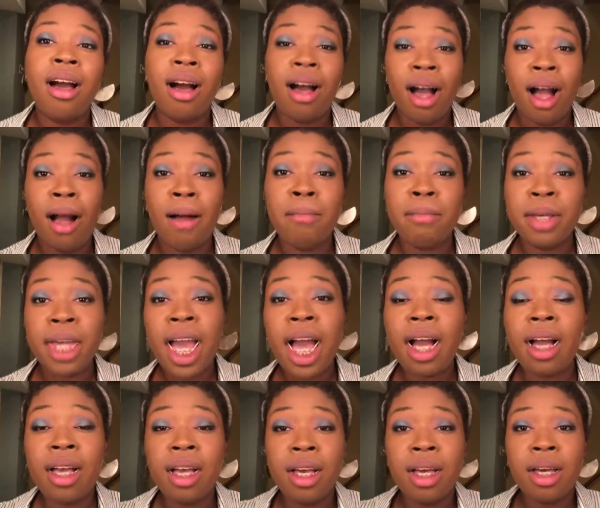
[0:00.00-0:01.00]
But
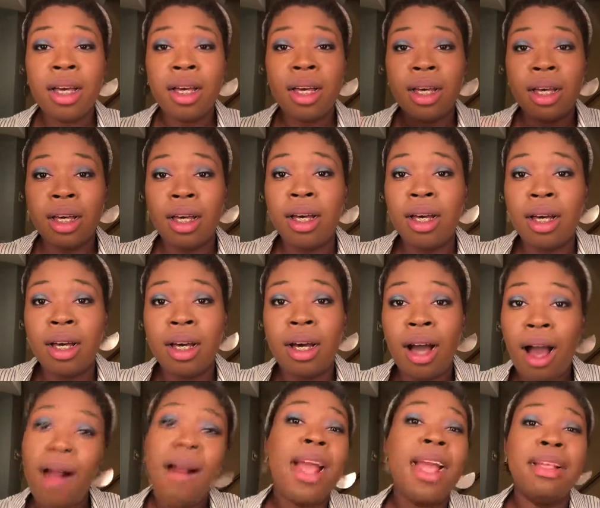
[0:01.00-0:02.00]
yeah.
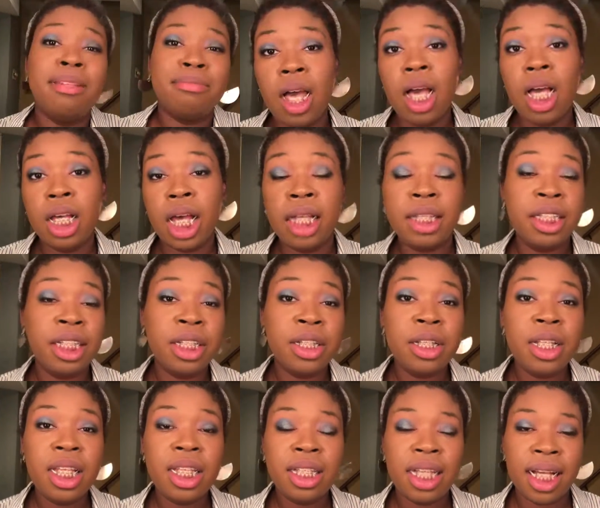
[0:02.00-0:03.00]
All right.
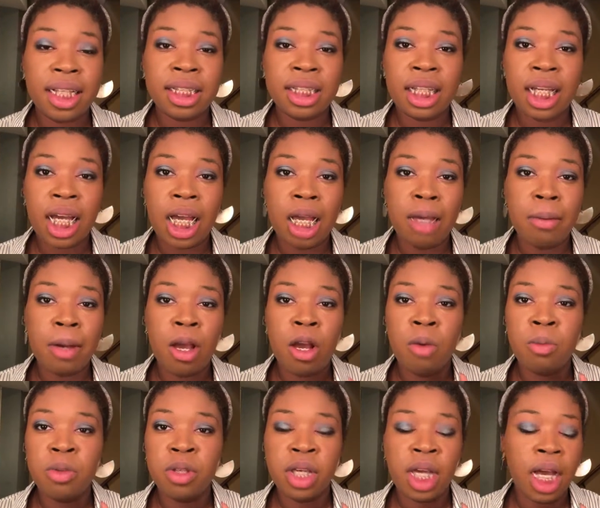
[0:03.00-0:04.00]
Until next time, I
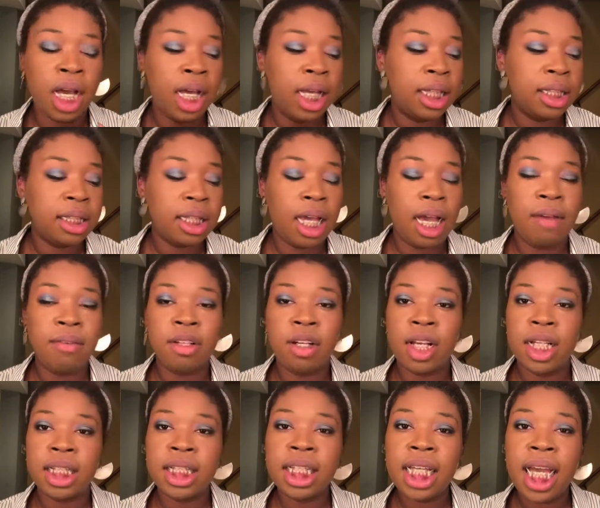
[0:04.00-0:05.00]
hope you guys have a
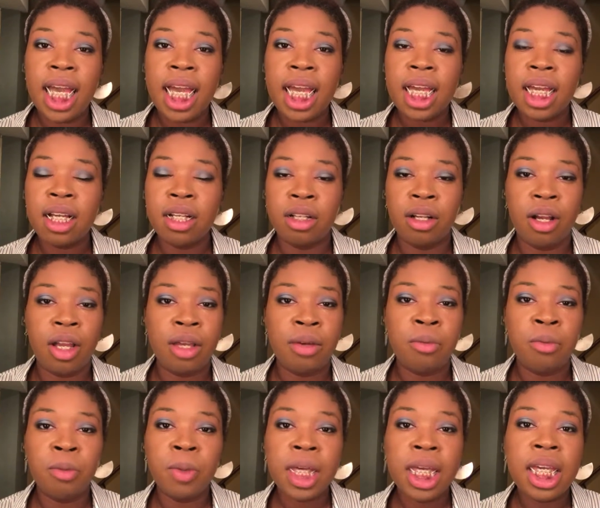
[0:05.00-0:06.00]
great day, a great
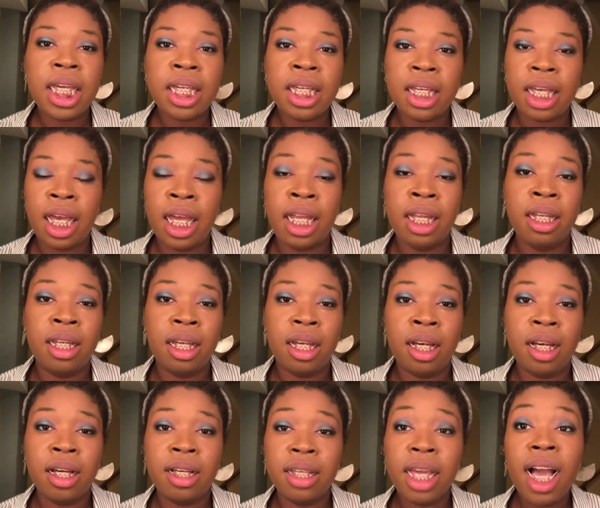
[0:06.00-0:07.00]
week, and
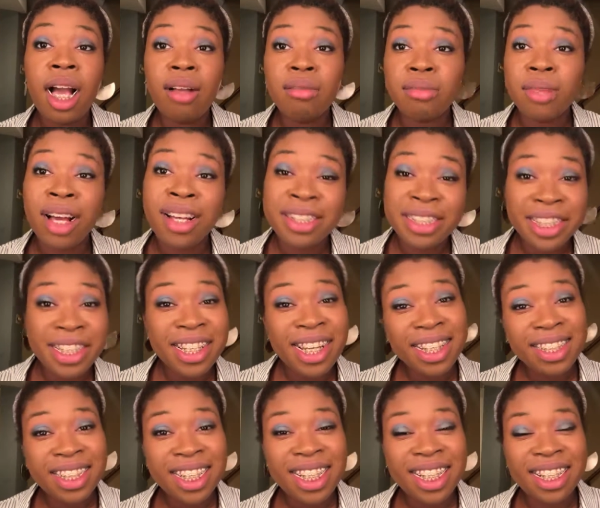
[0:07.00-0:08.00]
yeah, I'll see you
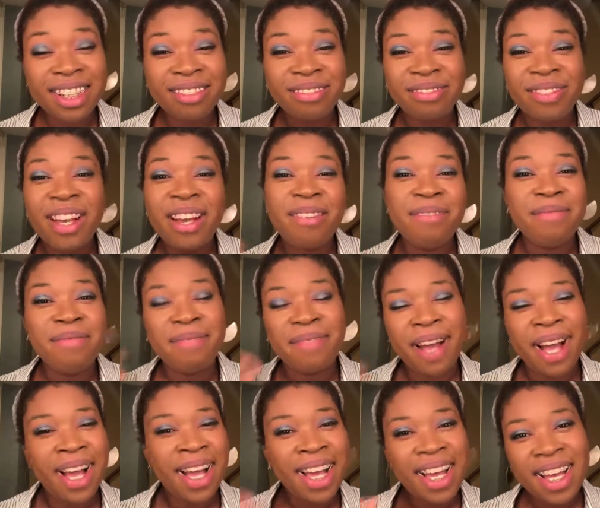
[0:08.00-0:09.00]
guys later.
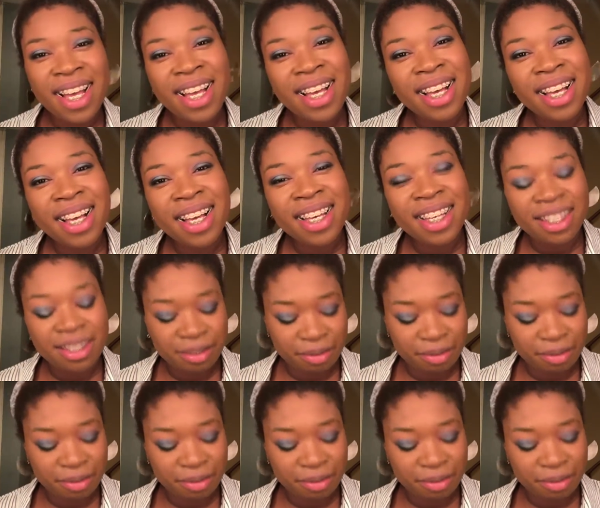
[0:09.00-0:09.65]
Bye.